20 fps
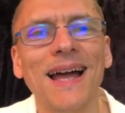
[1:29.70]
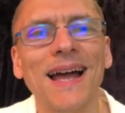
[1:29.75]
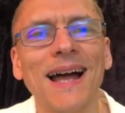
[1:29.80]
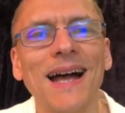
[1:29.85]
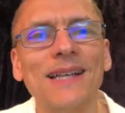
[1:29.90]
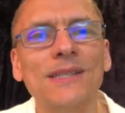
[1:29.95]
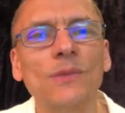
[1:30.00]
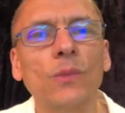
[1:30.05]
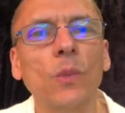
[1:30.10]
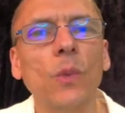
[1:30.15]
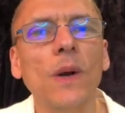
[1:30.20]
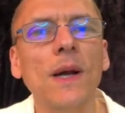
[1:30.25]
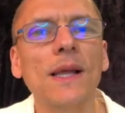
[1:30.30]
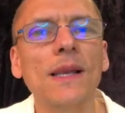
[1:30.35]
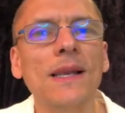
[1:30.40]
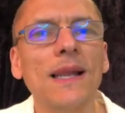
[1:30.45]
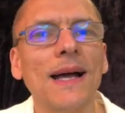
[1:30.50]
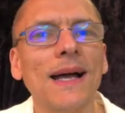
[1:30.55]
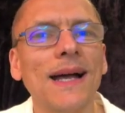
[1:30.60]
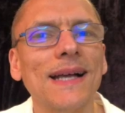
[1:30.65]
As
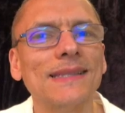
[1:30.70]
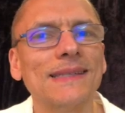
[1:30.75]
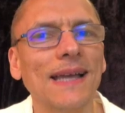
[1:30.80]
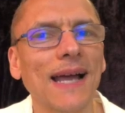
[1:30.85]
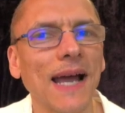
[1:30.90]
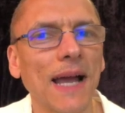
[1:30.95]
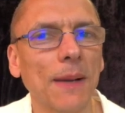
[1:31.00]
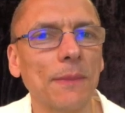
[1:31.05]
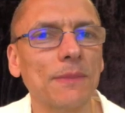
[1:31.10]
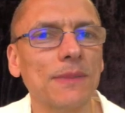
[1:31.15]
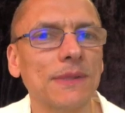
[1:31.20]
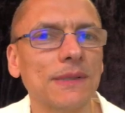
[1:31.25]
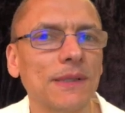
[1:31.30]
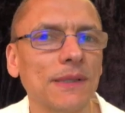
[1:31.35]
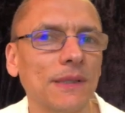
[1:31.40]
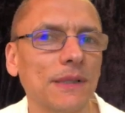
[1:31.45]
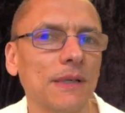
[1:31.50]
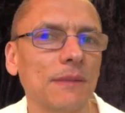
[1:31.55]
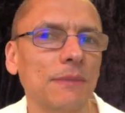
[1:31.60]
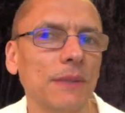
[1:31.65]
well as apps
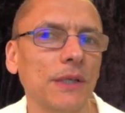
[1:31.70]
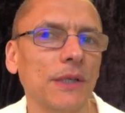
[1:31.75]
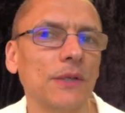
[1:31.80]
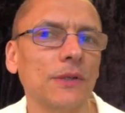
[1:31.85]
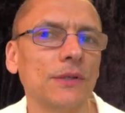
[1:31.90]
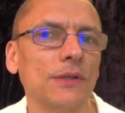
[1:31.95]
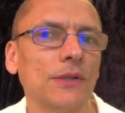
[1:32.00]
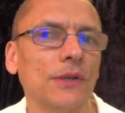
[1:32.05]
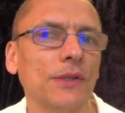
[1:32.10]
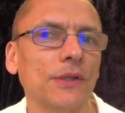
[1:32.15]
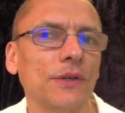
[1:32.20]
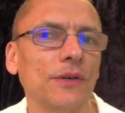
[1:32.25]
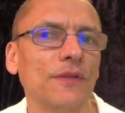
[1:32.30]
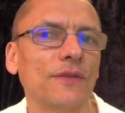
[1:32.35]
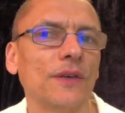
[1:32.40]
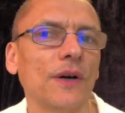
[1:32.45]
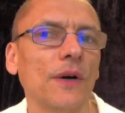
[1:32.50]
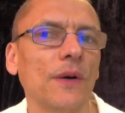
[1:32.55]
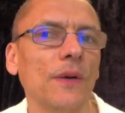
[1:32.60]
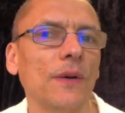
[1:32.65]
that can be used on your
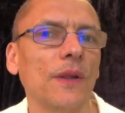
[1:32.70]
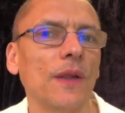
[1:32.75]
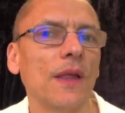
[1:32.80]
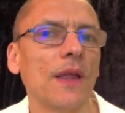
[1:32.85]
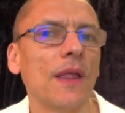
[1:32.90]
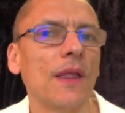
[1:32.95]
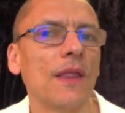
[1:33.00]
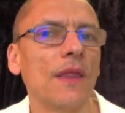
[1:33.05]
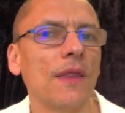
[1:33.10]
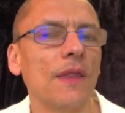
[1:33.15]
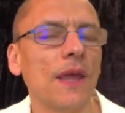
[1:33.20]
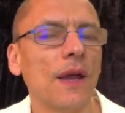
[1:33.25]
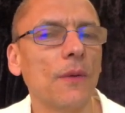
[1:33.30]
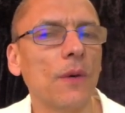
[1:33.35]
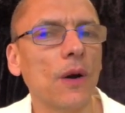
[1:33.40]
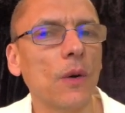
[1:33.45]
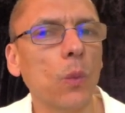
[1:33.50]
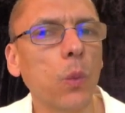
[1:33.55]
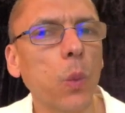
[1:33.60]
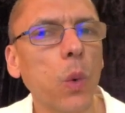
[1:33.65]
phone, there
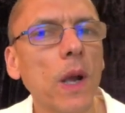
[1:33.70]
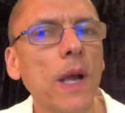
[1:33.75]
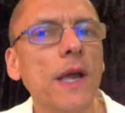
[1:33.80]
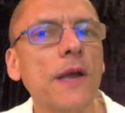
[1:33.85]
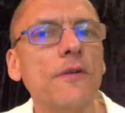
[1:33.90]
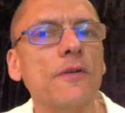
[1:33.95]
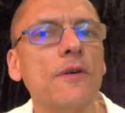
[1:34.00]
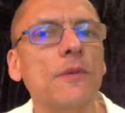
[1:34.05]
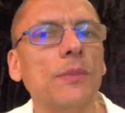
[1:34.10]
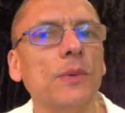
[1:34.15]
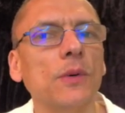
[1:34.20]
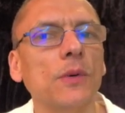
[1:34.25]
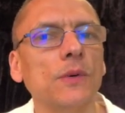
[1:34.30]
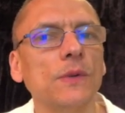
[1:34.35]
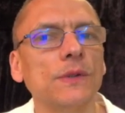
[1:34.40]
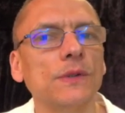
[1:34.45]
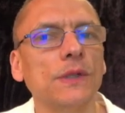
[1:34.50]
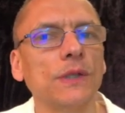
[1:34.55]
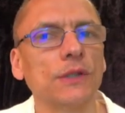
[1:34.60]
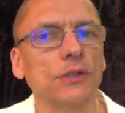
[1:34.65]
are wearables
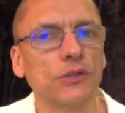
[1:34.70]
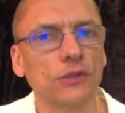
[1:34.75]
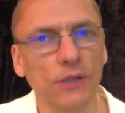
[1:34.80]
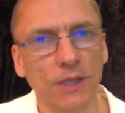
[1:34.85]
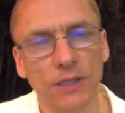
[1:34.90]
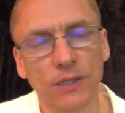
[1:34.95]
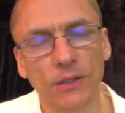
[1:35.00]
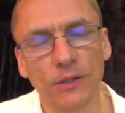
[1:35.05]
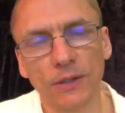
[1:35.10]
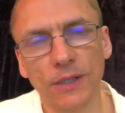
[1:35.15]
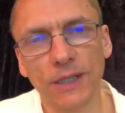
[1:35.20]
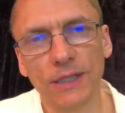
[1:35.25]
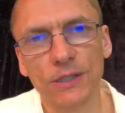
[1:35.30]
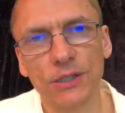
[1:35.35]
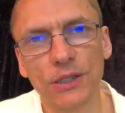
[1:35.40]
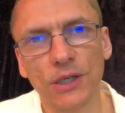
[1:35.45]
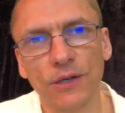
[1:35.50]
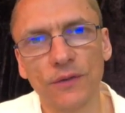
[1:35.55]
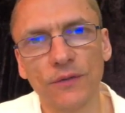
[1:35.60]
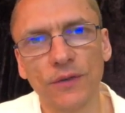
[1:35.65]
that track your
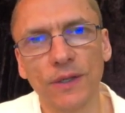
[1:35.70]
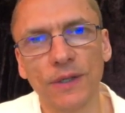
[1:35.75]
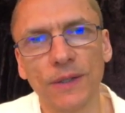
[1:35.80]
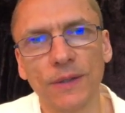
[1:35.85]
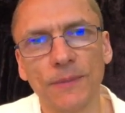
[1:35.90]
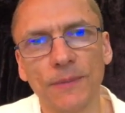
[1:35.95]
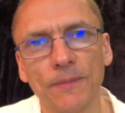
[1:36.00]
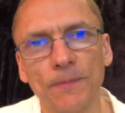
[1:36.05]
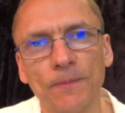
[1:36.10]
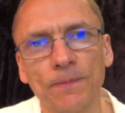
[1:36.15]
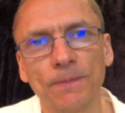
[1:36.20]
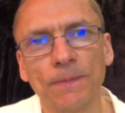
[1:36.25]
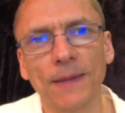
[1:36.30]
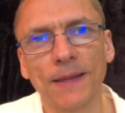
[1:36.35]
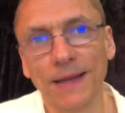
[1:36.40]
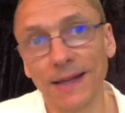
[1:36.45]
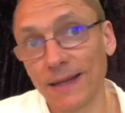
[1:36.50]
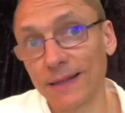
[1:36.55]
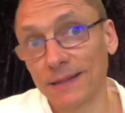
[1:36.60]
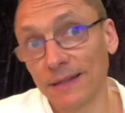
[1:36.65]
HRV
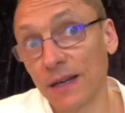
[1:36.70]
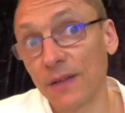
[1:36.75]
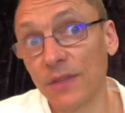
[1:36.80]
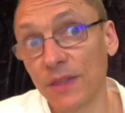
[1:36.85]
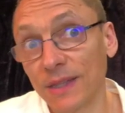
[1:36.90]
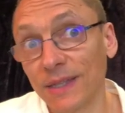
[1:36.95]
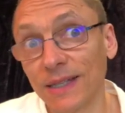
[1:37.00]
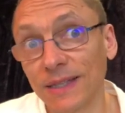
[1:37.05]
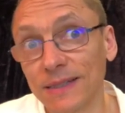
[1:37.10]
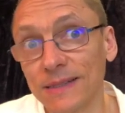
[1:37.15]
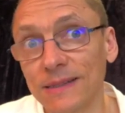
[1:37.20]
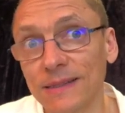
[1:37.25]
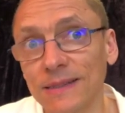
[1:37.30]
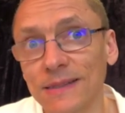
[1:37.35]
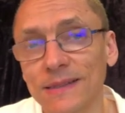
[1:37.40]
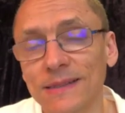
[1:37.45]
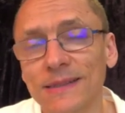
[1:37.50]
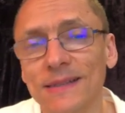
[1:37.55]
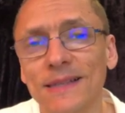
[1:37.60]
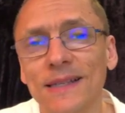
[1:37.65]
and other data,
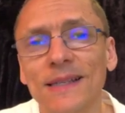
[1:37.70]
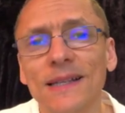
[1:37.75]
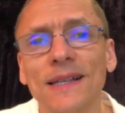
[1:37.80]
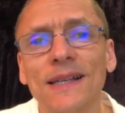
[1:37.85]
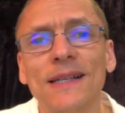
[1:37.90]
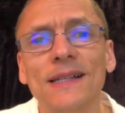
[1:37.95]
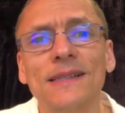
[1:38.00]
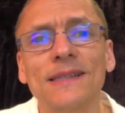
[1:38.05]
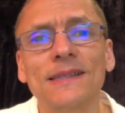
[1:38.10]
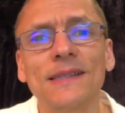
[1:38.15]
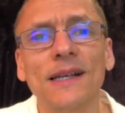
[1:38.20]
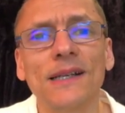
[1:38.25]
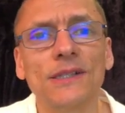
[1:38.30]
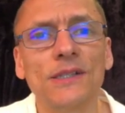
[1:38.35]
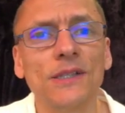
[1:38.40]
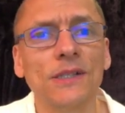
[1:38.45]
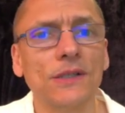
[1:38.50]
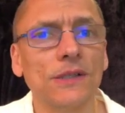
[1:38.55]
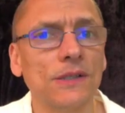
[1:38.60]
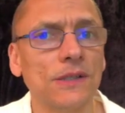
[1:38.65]
such
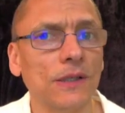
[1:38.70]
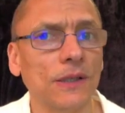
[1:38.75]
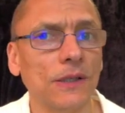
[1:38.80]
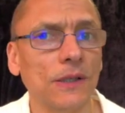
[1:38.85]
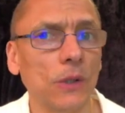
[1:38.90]
as the